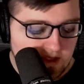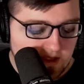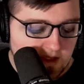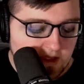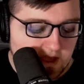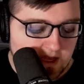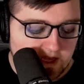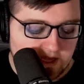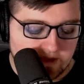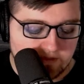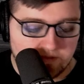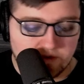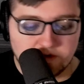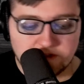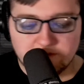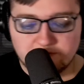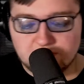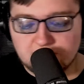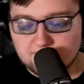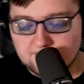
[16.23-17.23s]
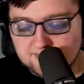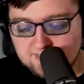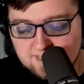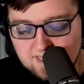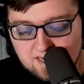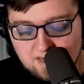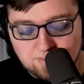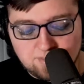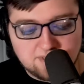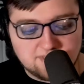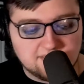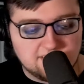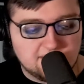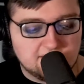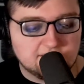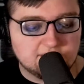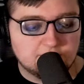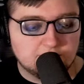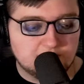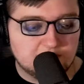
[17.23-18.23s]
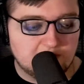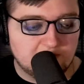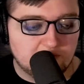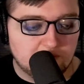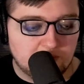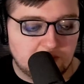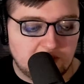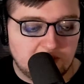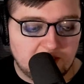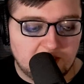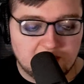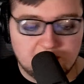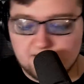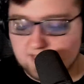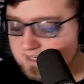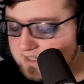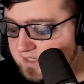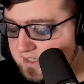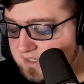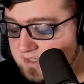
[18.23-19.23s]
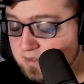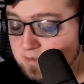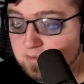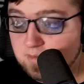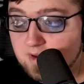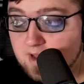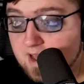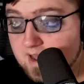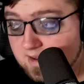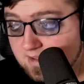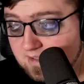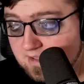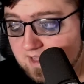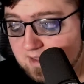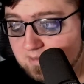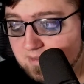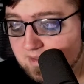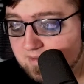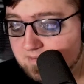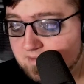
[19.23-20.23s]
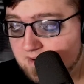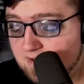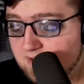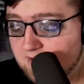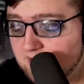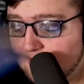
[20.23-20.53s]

First of all, the setup is an SM7B connected to not a cloud lifter.